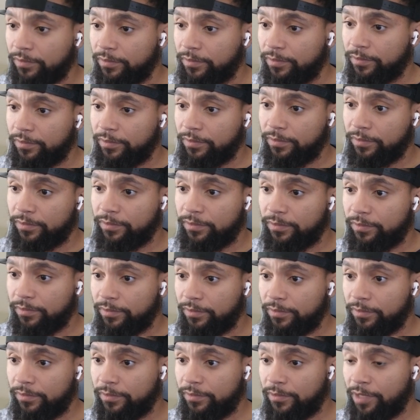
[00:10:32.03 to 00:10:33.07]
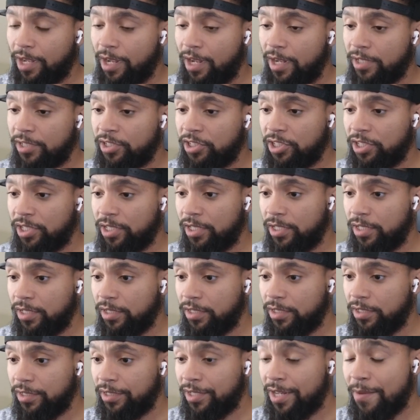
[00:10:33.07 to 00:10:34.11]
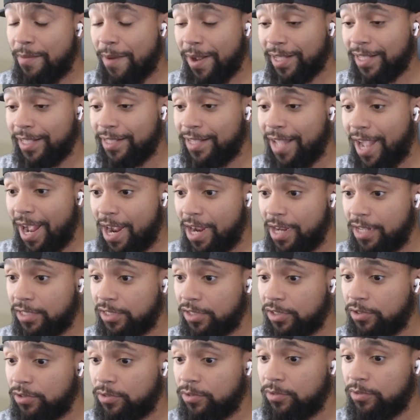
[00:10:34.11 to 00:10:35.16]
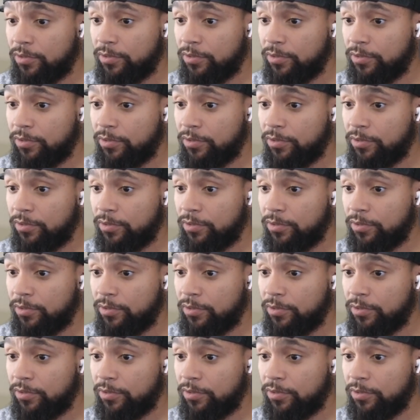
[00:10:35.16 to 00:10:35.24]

Oh shit. She about to die in school.